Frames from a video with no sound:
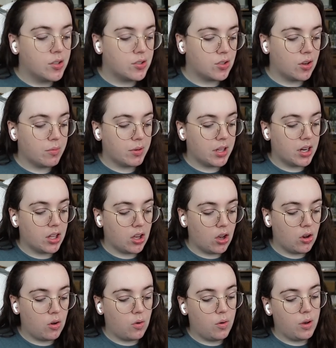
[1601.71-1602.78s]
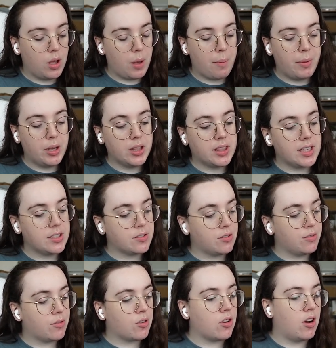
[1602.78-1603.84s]
So I'm gonna go put these
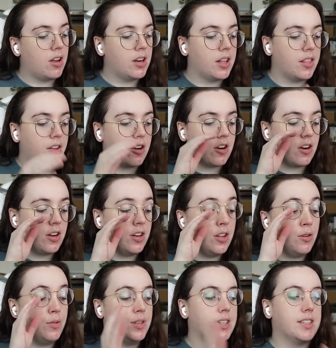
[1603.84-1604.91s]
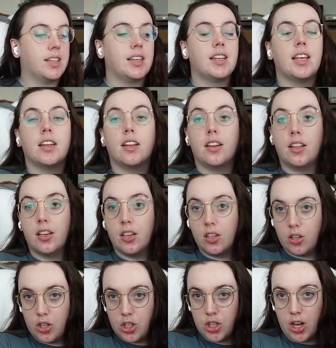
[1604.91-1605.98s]
over on their new designated
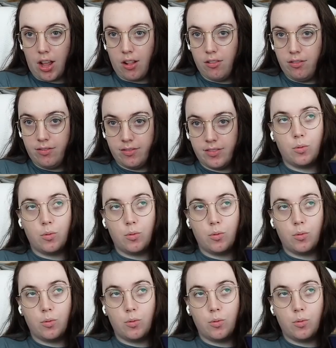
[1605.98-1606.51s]
shelf,